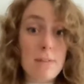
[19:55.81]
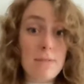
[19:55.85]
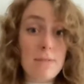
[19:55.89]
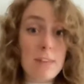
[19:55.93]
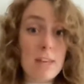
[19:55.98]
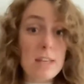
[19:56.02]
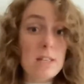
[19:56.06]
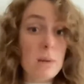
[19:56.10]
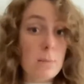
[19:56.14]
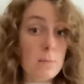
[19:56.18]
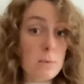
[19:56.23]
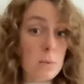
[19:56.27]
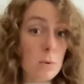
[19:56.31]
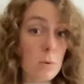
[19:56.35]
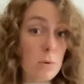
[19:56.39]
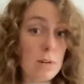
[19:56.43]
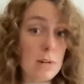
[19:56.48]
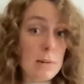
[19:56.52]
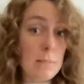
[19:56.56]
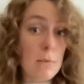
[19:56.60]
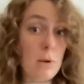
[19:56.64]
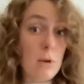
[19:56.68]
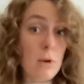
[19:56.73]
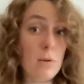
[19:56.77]
If they
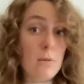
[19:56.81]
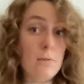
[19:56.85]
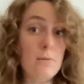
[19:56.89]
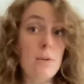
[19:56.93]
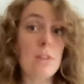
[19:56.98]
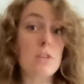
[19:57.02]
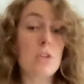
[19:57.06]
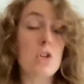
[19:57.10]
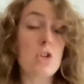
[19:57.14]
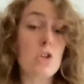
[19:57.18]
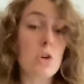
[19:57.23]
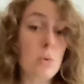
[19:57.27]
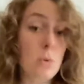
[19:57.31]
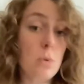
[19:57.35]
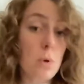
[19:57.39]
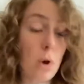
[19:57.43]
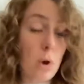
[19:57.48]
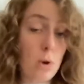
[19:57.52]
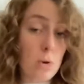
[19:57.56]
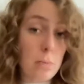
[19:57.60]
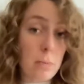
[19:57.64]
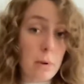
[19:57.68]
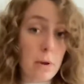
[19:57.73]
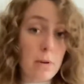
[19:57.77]
subsequently move and the new
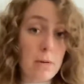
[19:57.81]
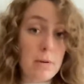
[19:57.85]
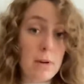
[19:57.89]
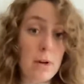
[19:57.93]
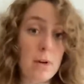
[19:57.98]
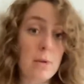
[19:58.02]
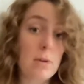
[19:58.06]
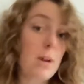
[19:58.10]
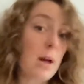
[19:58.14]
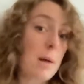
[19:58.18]
homeowner who